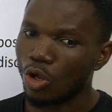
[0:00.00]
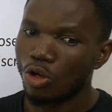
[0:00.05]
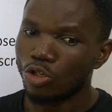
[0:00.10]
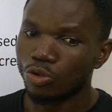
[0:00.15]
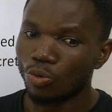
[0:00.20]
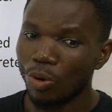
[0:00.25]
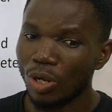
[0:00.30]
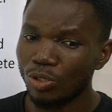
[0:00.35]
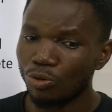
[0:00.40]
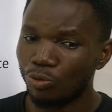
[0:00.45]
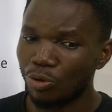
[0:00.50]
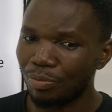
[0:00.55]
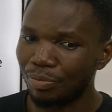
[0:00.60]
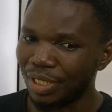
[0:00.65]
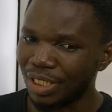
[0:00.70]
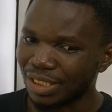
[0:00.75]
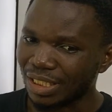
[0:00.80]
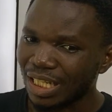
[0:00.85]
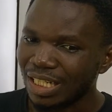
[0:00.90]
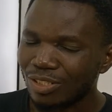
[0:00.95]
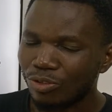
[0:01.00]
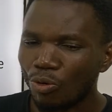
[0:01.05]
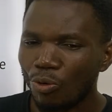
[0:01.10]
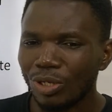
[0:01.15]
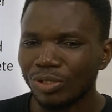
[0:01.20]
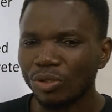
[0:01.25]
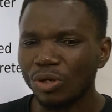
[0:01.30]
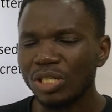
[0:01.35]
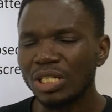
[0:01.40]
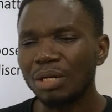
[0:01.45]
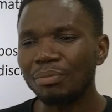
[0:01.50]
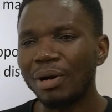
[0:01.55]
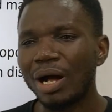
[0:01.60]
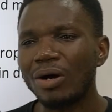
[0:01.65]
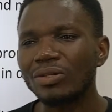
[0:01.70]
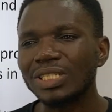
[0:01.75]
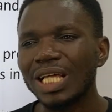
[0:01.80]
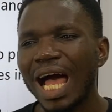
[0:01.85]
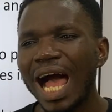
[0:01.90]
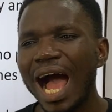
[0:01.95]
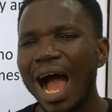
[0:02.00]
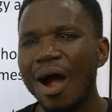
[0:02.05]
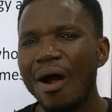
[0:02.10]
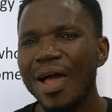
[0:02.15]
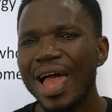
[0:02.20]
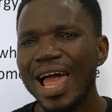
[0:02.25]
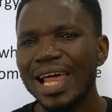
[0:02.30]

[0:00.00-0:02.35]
So what do we mean? So we're talking about how,